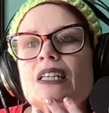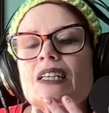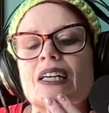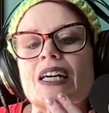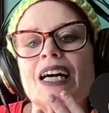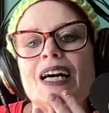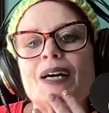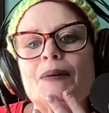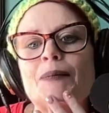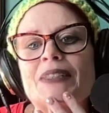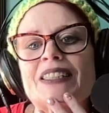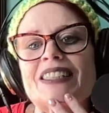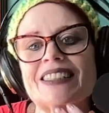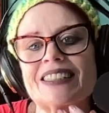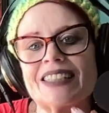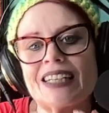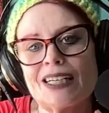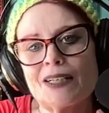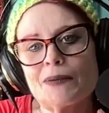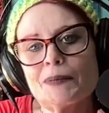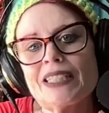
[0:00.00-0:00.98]
common
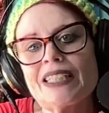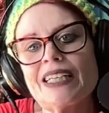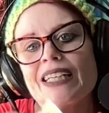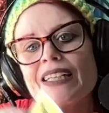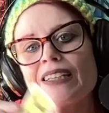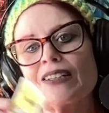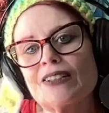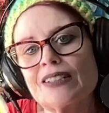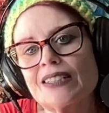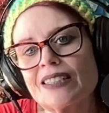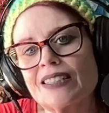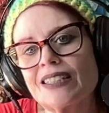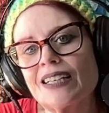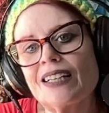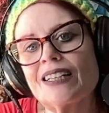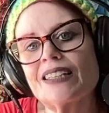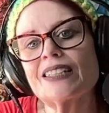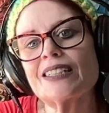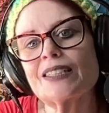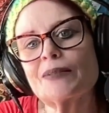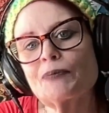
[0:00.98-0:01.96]
denominators in
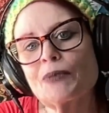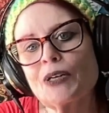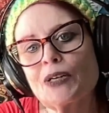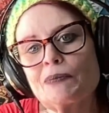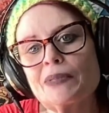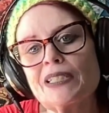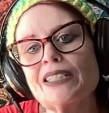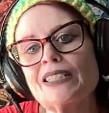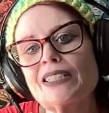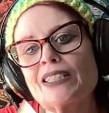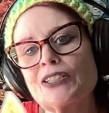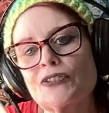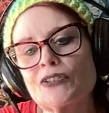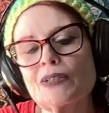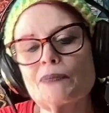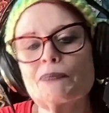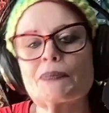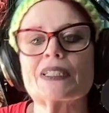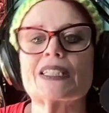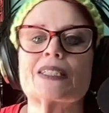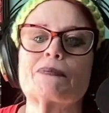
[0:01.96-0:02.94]
all this Möbius
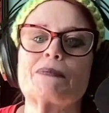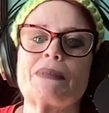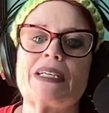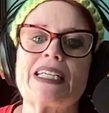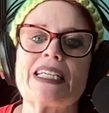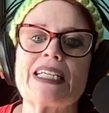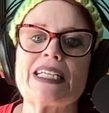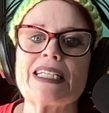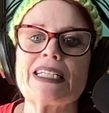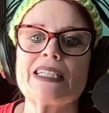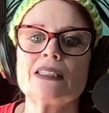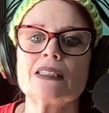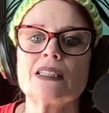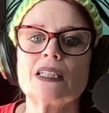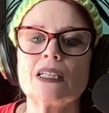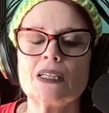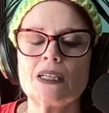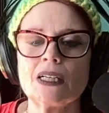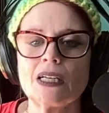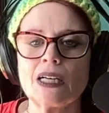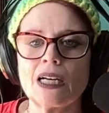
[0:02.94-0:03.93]
strip is me,
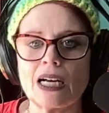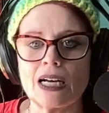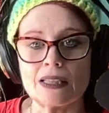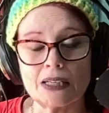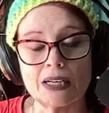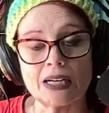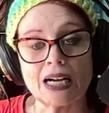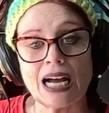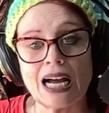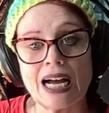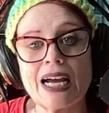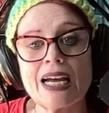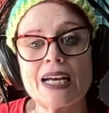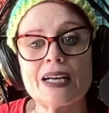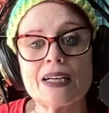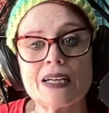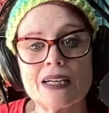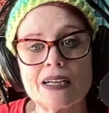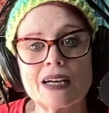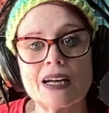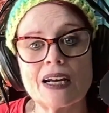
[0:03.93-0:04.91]
and that
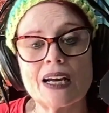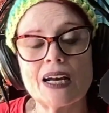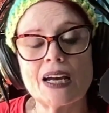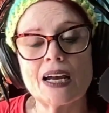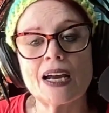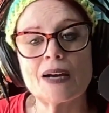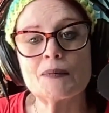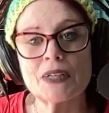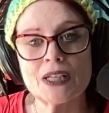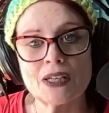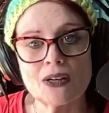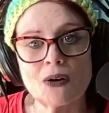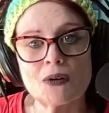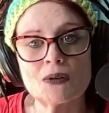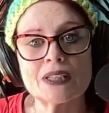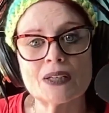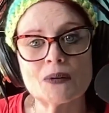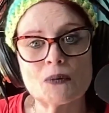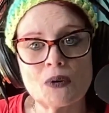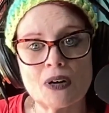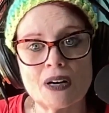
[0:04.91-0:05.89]
I am the
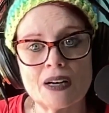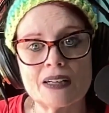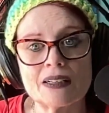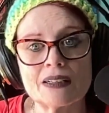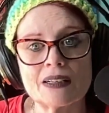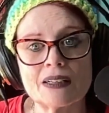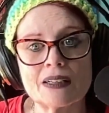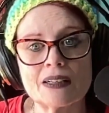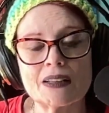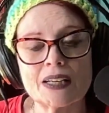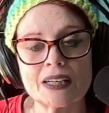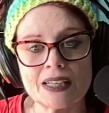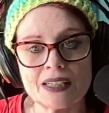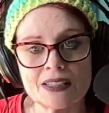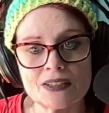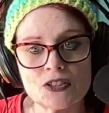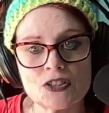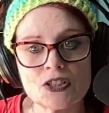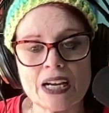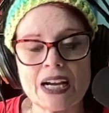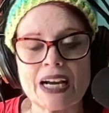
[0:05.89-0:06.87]
only one that
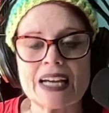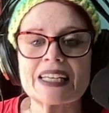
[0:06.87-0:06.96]
can change.